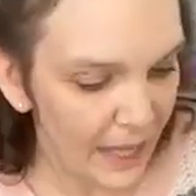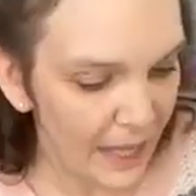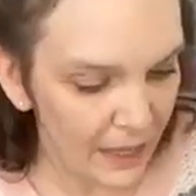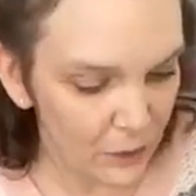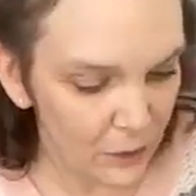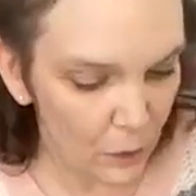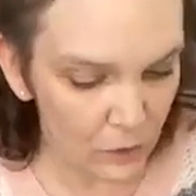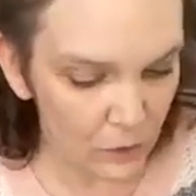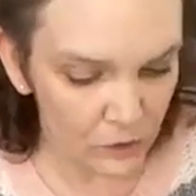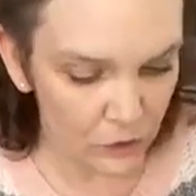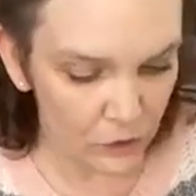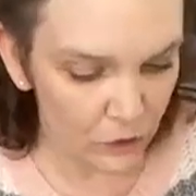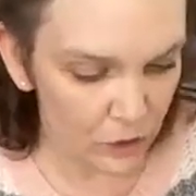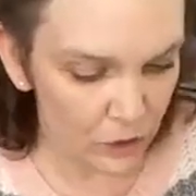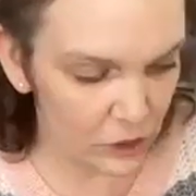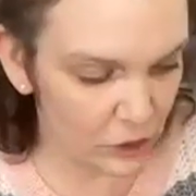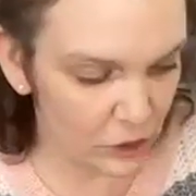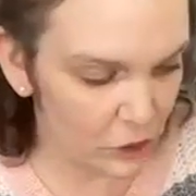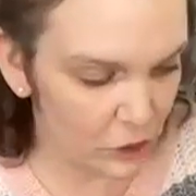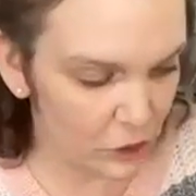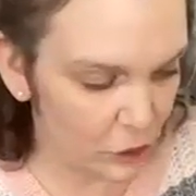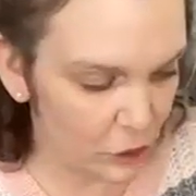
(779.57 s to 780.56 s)
and those will look
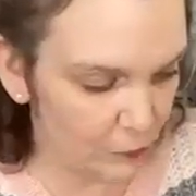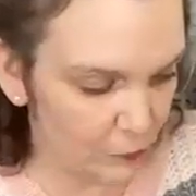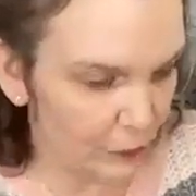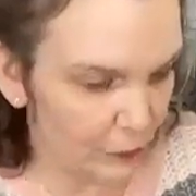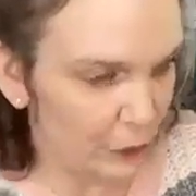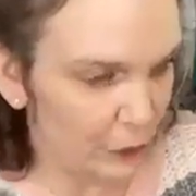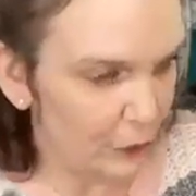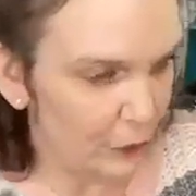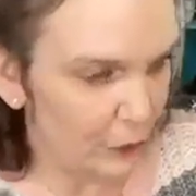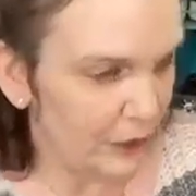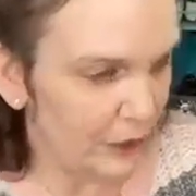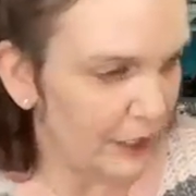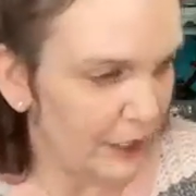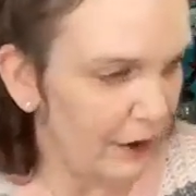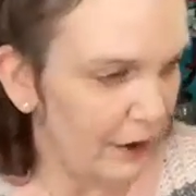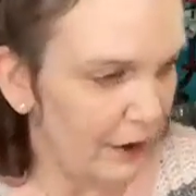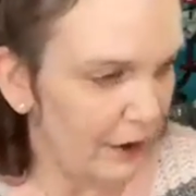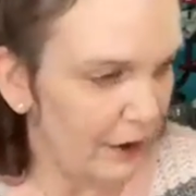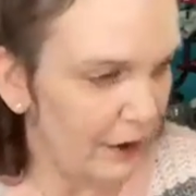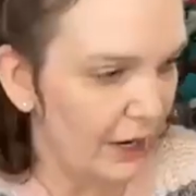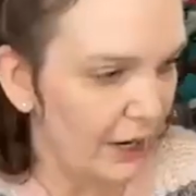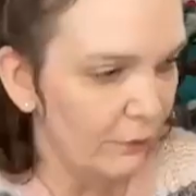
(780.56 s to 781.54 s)
super cute in
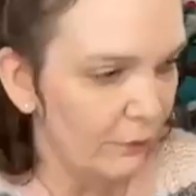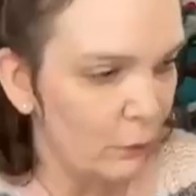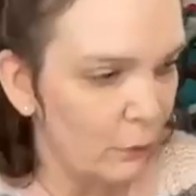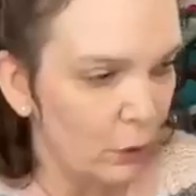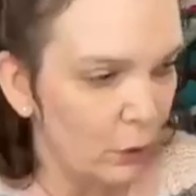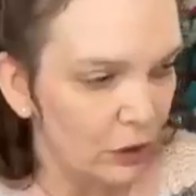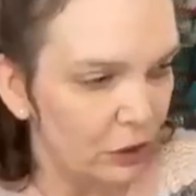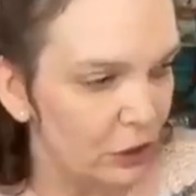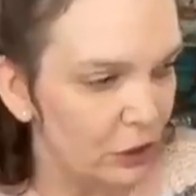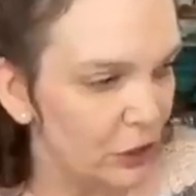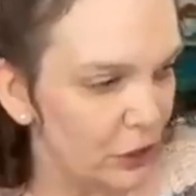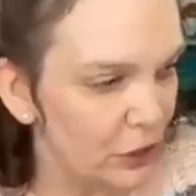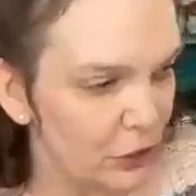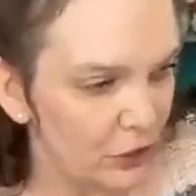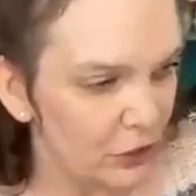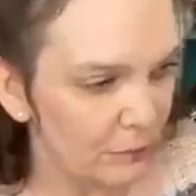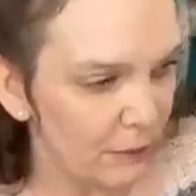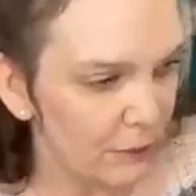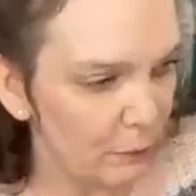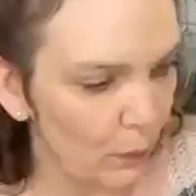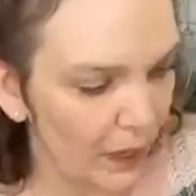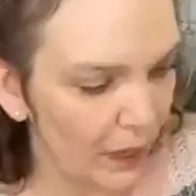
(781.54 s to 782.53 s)
there. And of course, you can do
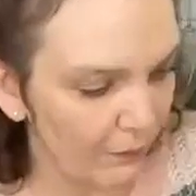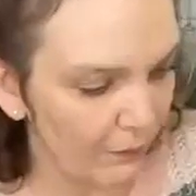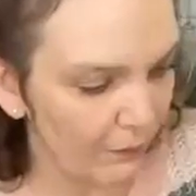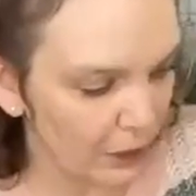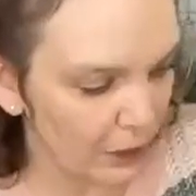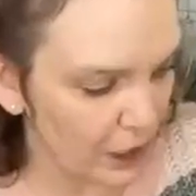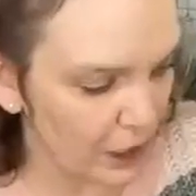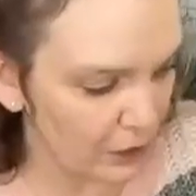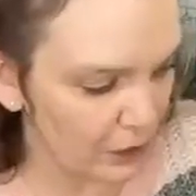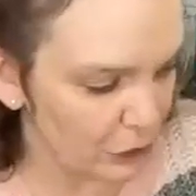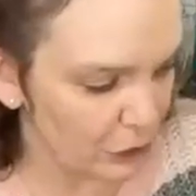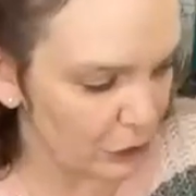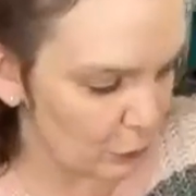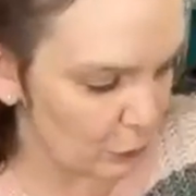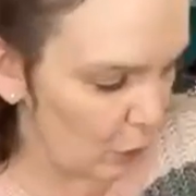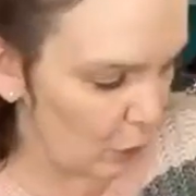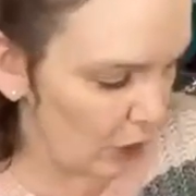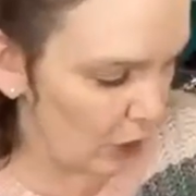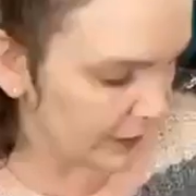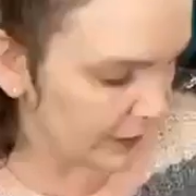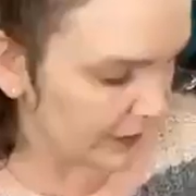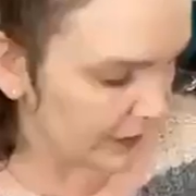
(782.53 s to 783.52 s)
them in whatever colors you
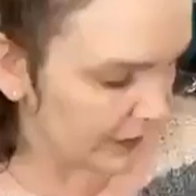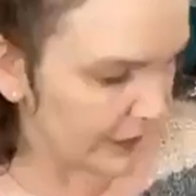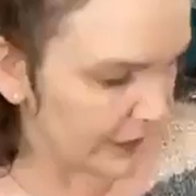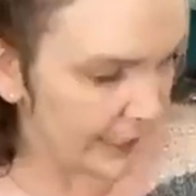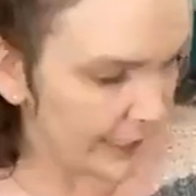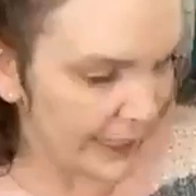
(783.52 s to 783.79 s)
want.